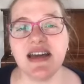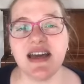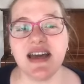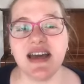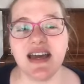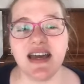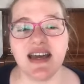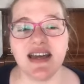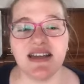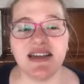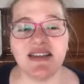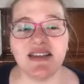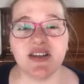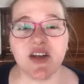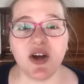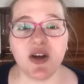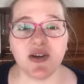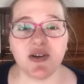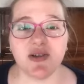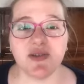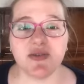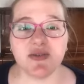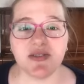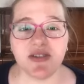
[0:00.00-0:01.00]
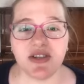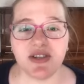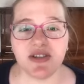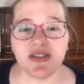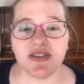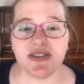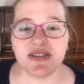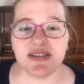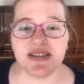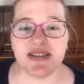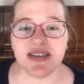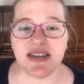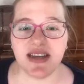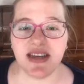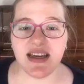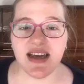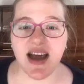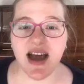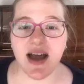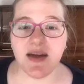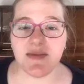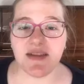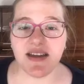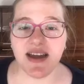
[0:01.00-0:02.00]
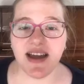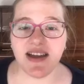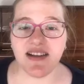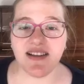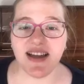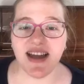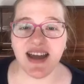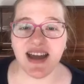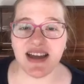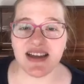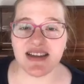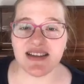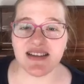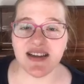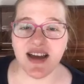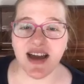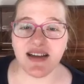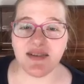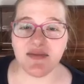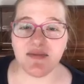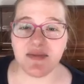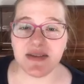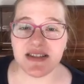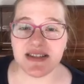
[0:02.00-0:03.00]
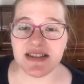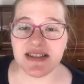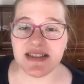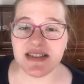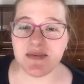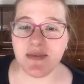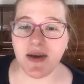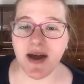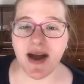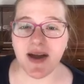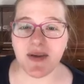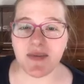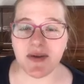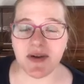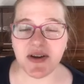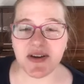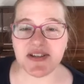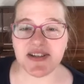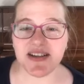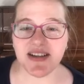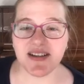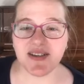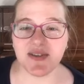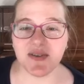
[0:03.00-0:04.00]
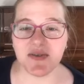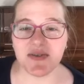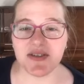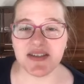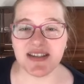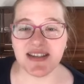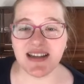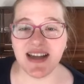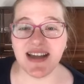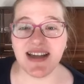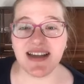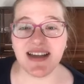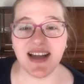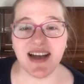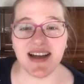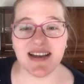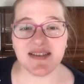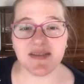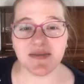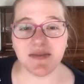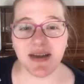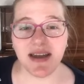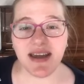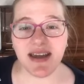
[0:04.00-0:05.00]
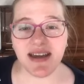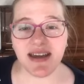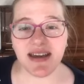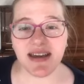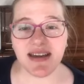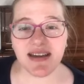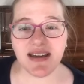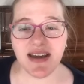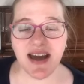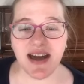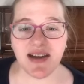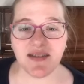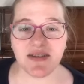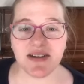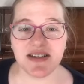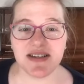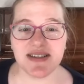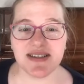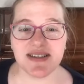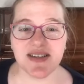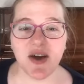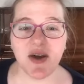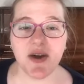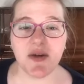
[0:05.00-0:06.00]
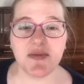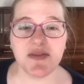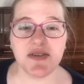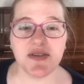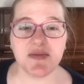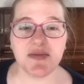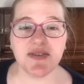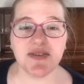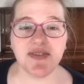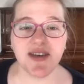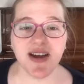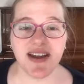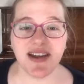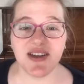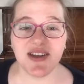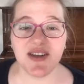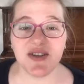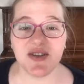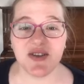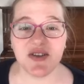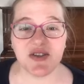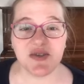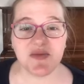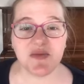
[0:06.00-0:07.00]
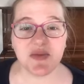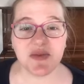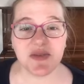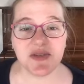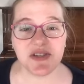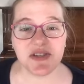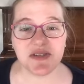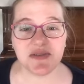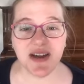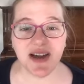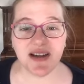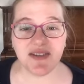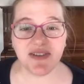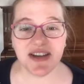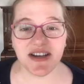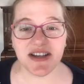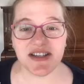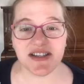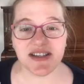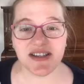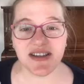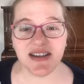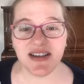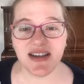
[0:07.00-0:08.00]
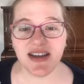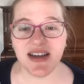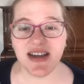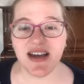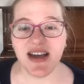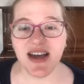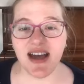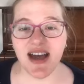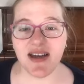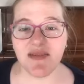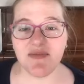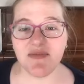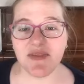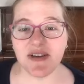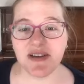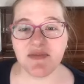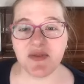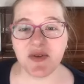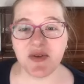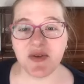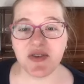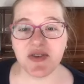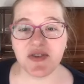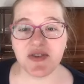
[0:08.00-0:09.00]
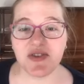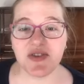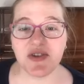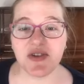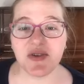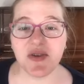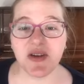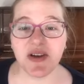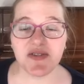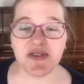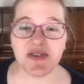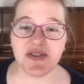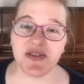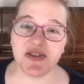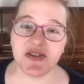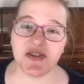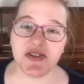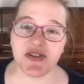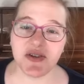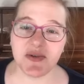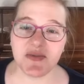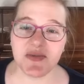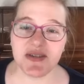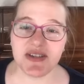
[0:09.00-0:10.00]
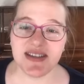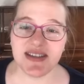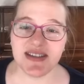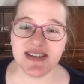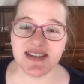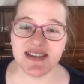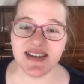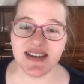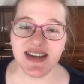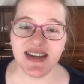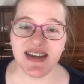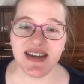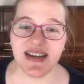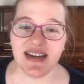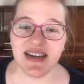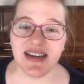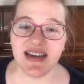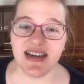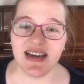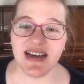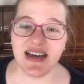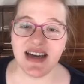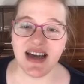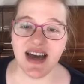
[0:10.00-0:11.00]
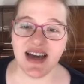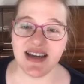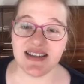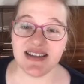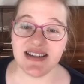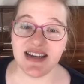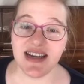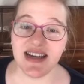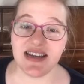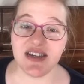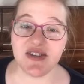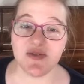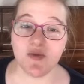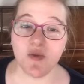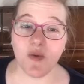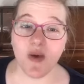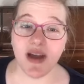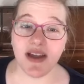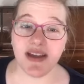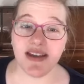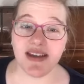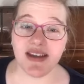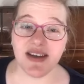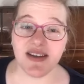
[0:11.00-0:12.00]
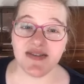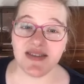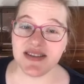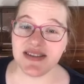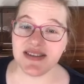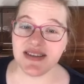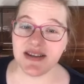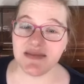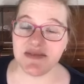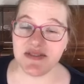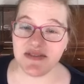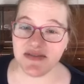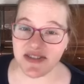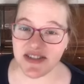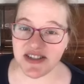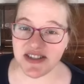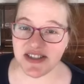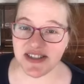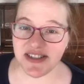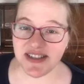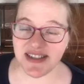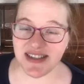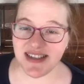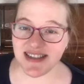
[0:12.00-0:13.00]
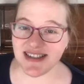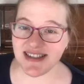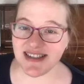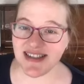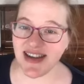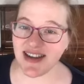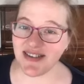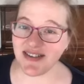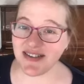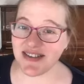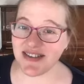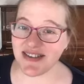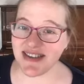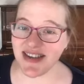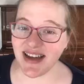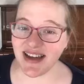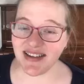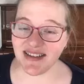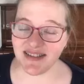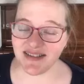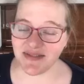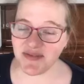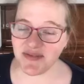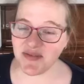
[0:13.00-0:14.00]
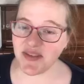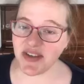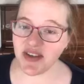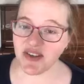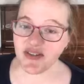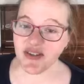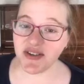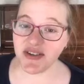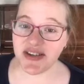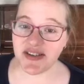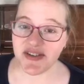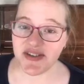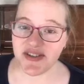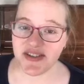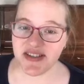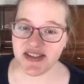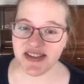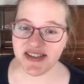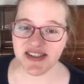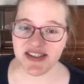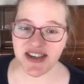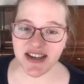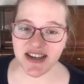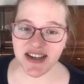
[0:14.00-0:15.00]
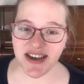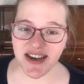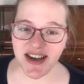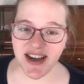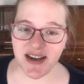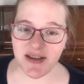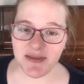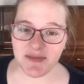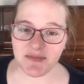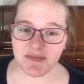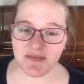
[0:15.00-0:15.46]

In local news, the Armidale Airside Business Park project launched late last week, which is hoped to provide a huge boost to our region and bring more than 200 new jobs to the city. Stage 1 of the subdivision is now on sale. If you're interested, check it out.